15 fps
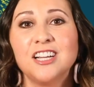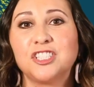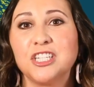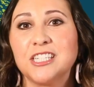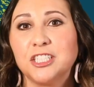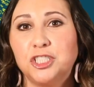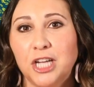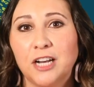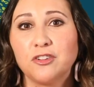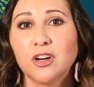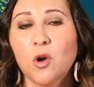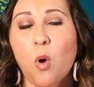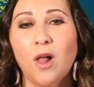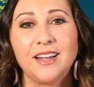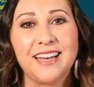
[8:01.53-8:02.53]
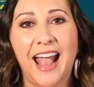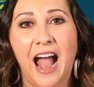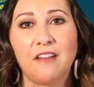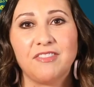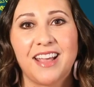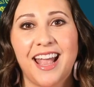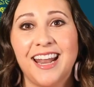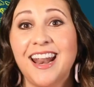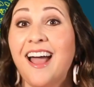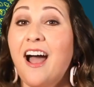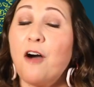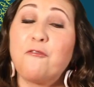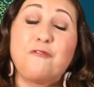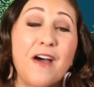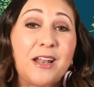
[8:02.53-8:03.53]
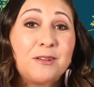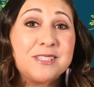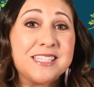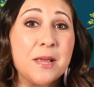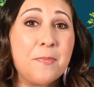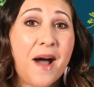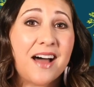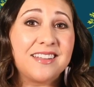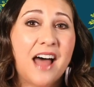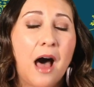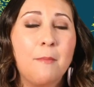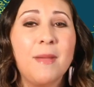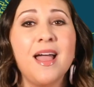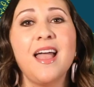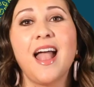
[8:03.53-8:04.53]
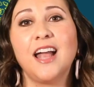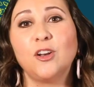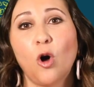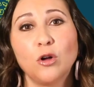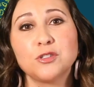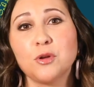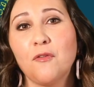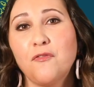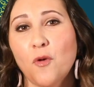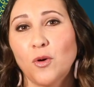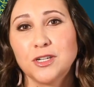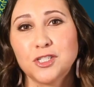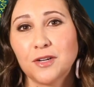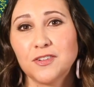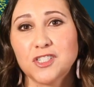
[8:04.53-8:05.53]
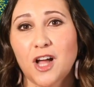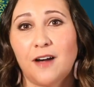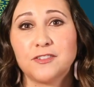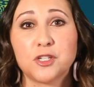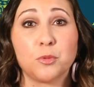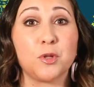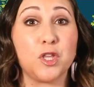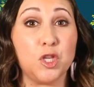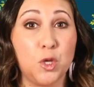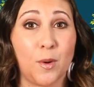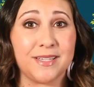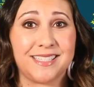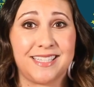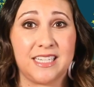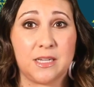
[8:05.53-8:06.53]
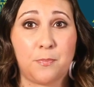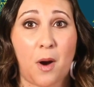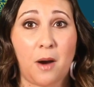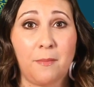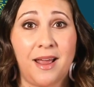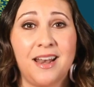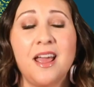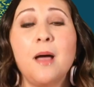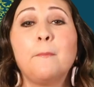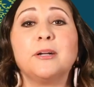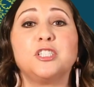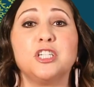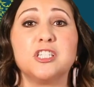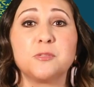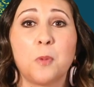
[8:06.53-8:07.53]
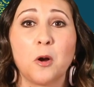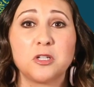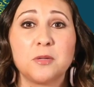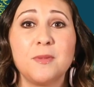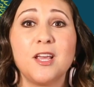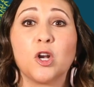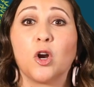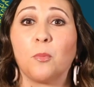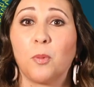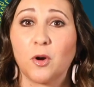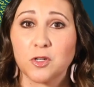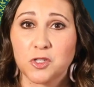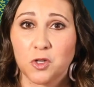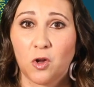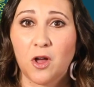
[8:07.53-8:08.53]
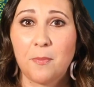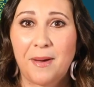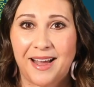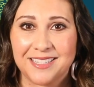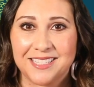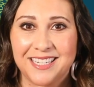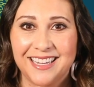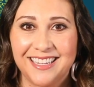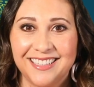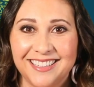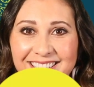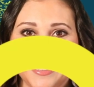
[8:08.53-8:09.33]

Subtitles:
She's a gender equality advocate, a fellow SEPA alum, and also a Foreign Service officer with the US State Department, but she spoke to me in her personal capacity.